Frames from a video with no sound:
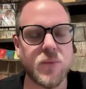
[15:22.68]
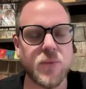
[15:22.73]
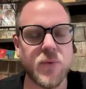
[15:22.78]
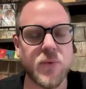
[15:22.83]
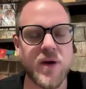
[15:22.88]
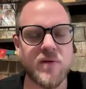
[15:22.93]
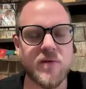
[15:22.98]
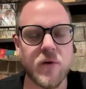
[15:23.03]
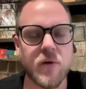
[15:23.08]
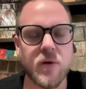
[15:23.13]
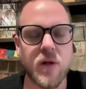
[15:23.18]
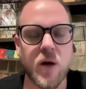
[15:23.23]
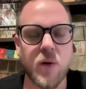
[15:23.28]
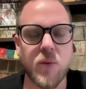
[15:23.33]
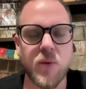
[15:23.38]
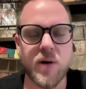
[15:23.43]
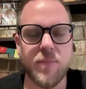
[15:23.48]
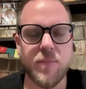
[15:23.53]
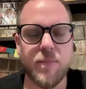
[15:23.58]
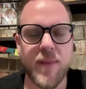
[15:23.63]
We have all
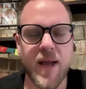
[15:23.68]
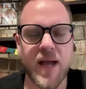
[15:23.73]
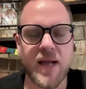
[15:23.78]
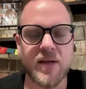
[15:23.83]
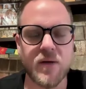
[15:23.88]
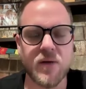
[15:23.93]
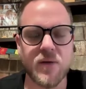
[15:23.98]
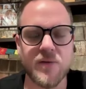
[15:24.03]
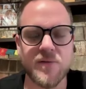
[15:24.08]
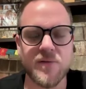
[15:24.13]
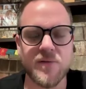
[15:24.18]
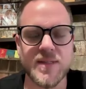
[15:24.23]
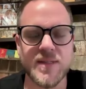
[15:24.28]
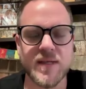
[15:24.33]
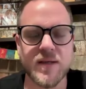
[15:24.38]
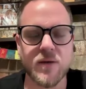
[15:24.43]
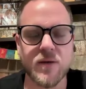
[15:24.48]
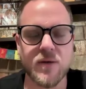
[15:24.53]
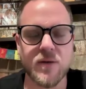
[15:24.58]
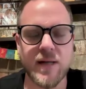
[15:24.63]
our mental,
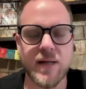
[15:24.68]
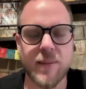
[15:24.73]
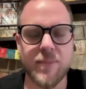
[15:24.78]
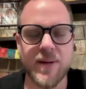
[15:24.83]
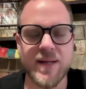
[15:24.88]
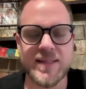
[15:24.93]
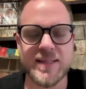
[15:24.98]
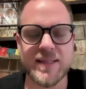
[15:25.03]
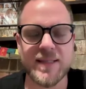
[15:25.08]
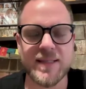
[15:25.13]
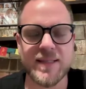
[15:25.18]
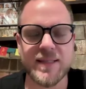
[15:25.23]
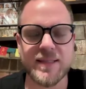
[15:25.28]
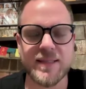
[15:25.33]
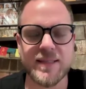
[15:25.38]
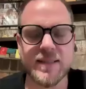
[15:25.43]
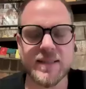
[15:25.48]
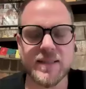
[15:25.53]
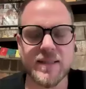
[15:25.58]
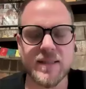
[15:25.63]
physical
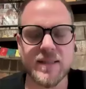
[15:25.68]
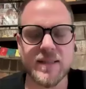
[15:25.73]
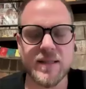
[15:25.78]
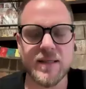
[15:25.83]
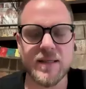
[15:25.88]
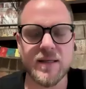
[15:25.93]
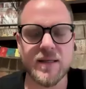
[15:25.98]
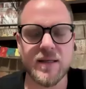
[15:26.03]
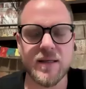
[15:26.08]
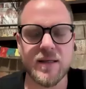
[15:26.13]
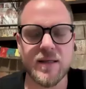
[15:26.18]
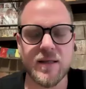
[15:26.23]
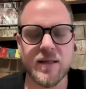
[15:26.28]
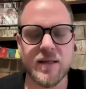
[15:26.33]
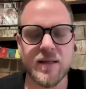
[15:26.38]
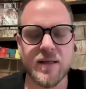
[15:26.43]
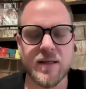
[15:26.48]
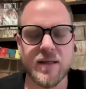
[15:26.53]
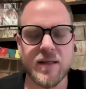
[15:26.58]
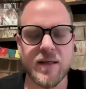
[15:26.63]
capacities.
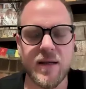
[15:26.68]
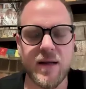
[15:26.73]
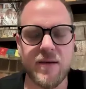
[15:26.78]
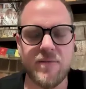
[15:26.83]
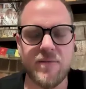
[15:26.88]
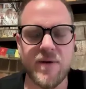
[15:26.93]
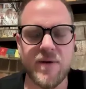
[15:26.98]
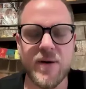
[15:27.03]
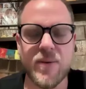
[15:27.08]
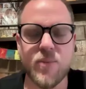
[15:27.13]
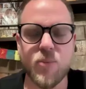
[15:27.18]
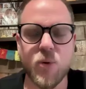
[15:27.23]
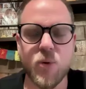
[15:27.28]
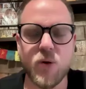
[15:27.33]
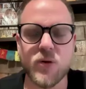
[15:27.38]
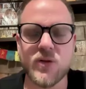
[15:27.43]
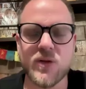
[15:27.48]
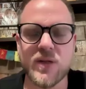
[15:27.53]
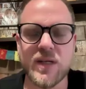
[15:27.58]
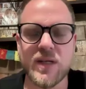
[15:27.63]
And very
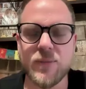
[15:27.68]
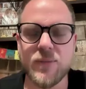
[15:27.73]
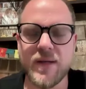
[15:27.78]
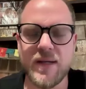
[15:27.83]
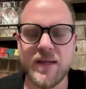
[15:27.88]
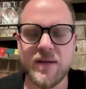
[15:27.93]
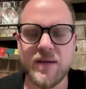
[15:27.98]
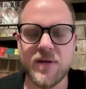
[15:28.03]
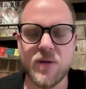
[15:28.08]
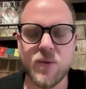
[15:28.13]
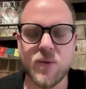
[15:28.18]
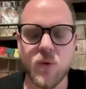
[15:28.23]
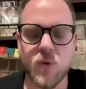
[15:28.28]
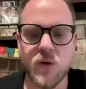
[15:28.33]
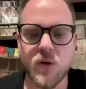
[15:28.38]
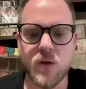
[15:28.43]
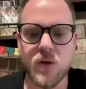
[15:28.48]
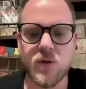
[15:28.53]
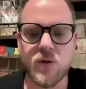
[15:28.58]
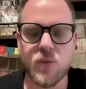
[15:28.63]
importantly, we live in a
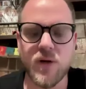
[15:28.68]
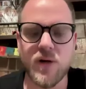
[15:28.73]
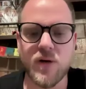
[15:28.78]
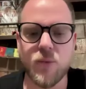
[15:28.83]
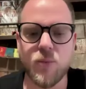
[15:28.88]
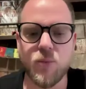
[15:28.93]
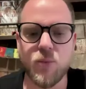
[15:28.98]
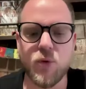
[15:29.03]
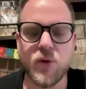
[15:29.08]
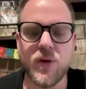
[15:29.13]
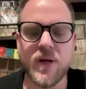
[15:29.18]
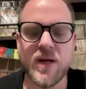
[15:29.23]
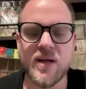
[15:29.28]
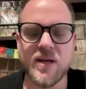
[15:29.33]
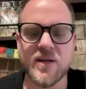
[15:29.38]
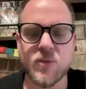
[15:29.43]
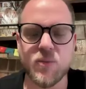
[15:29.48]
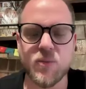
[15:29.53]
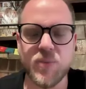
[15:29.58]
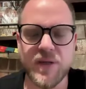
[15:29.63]
world where the Buddha
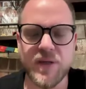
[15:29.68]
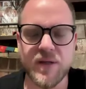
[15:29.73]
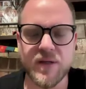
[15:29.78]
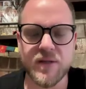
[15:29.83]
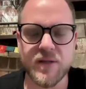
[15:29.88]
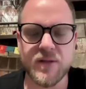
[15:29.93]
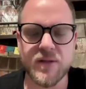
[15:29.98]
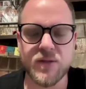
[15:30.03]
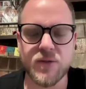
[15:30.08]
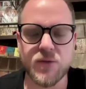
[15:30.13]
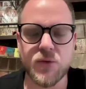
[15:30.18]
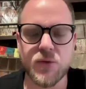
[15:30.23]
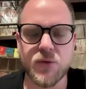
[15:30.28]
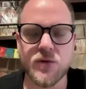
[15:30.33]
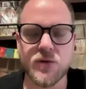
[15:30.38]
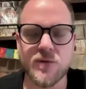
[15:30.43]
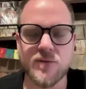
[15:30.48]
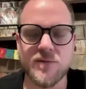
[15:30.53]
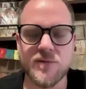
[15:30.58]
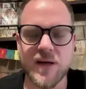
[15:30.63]
has appeared
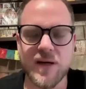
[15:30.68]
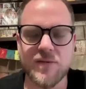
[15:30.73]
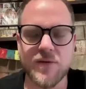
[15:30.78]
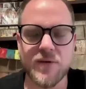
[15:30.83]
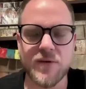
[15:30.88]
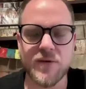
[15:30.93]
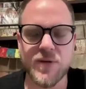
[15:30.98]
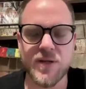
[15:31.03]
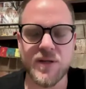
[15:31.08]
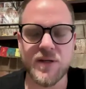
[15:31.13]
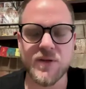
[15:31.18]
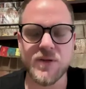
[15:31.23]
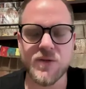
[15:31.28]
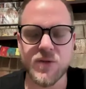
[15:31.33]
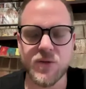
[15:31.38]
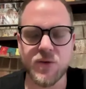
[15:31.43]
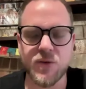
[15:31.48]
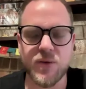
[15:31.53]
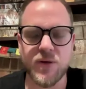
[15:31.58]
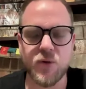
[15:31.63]
2500 years
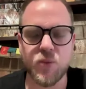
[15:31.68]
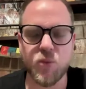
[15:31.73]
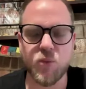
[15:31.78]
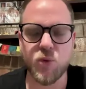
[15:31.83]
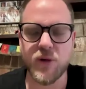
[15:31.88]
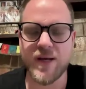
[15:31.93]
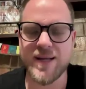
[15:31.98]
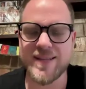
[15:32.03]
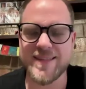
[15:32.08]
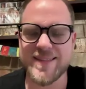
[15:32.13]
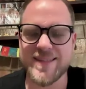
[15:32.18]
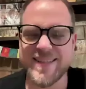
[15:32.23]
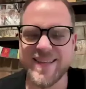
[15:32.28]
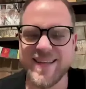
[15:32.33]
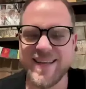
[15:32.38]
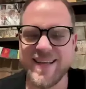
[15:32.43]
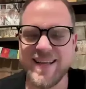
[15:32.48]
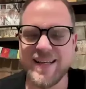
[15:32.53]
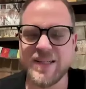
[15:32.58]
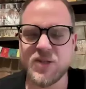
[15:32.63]
ago, and the Buddha has
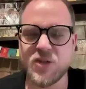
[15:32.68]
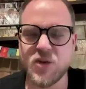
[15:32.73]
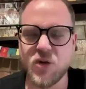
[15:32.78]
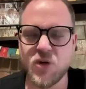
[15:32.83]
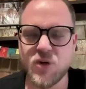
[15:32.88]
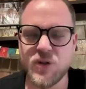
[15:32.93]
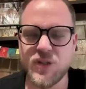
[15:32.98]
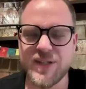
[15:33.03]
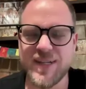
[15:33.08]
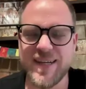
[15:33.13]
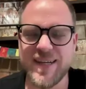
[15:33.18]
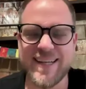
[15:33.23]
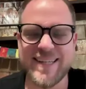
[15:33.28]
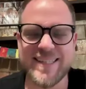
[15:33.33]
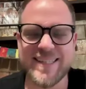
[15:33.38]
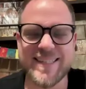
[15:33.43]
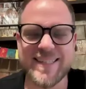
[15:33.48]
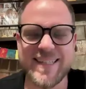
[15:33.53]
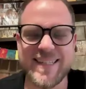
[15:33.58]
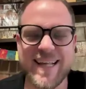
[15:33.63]
taught
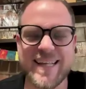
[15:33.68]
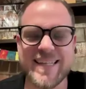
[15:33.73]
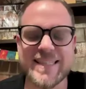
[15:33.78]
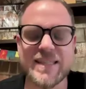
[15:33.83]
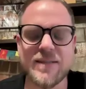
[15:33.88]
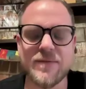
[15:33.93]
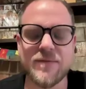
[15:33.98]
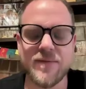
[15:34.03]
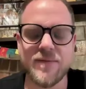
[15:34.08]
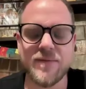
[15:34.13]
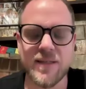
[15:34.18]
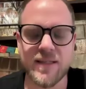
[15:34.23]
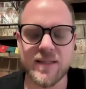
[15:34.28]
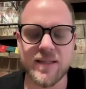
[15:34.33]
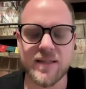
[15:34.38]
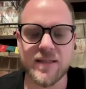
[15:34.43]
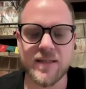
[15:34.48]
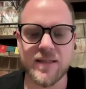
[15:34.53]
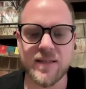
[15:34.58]
extensively.